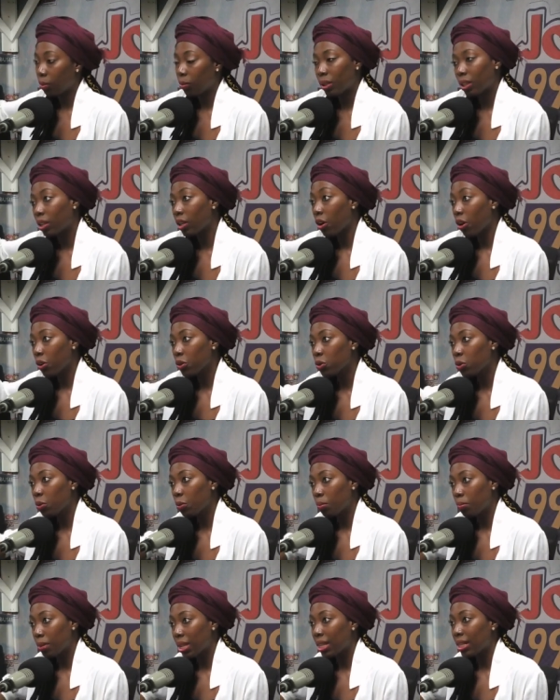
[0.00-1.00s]
but they also
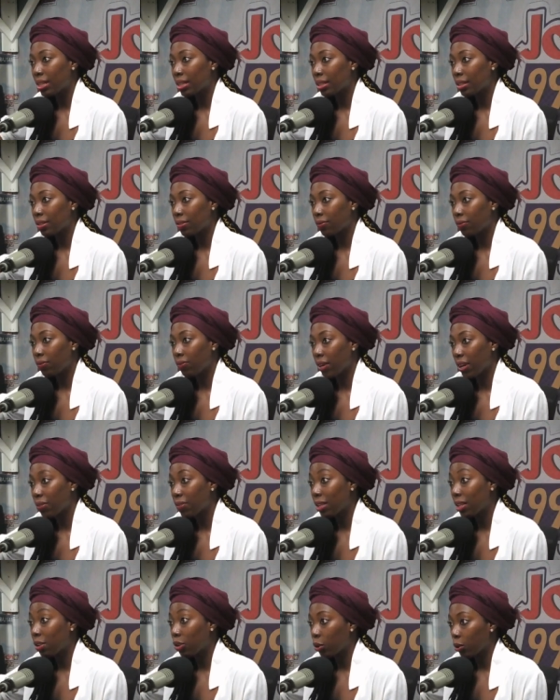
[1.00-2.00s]
made it
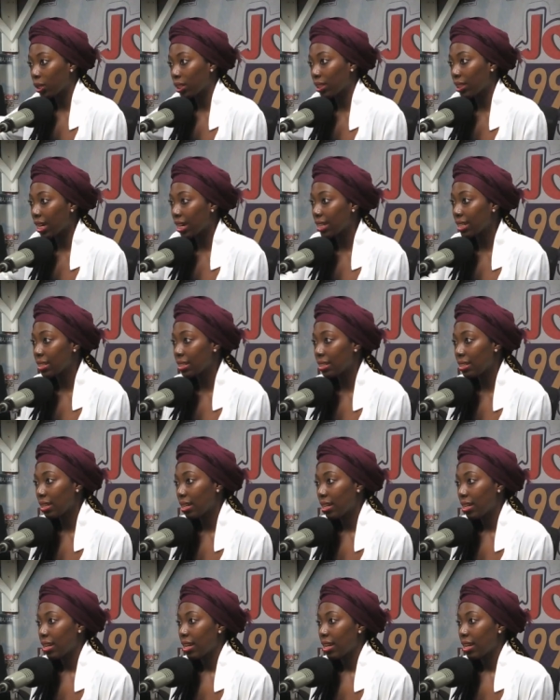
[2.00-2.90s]
very localized. Mm-hmm.